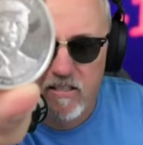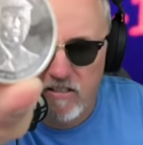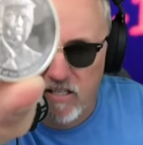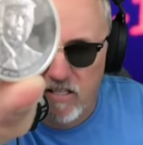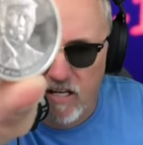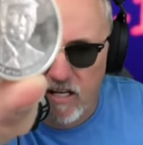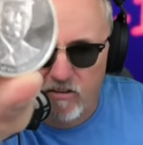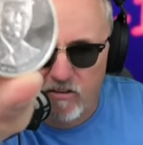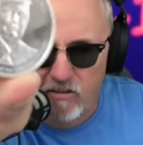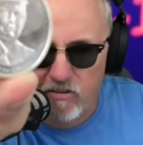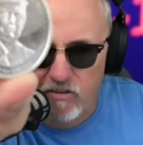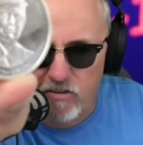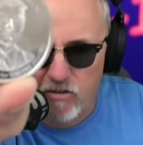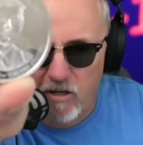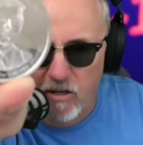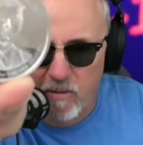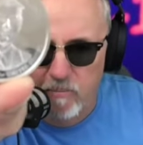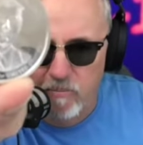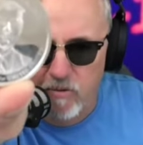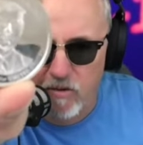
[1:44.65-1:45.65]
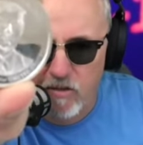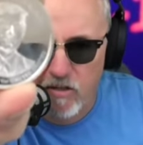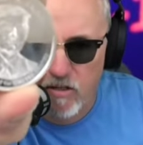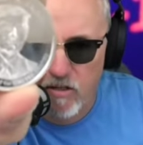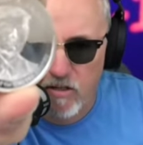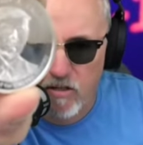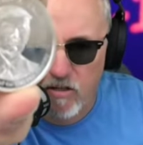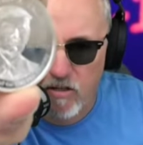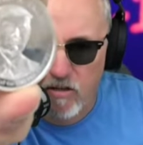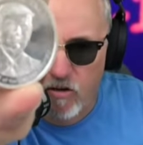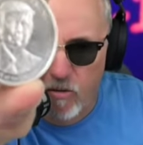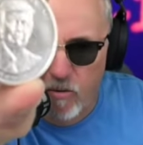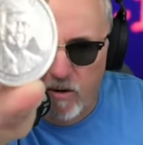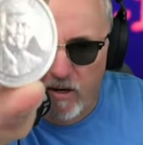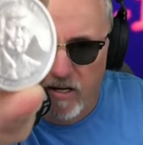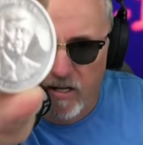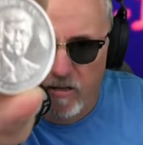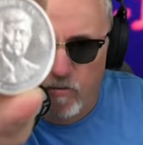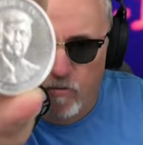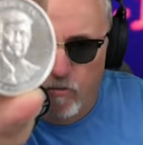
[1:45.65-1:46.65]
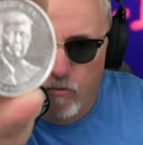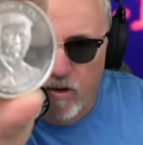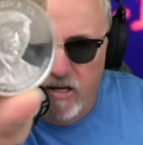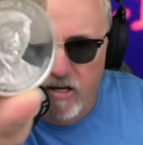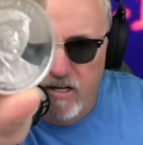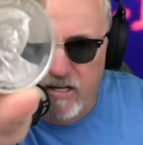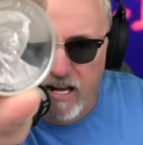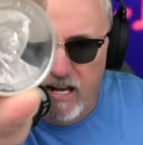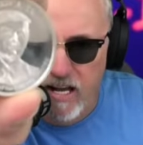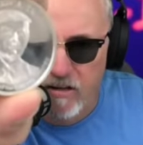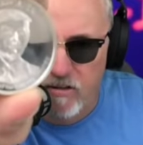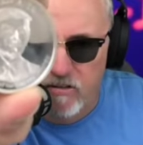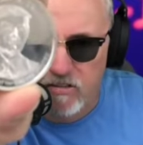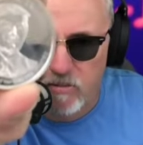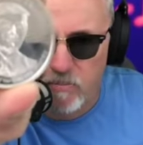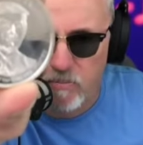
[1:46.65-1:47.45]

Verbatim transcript: Donald Trump coin, one ounce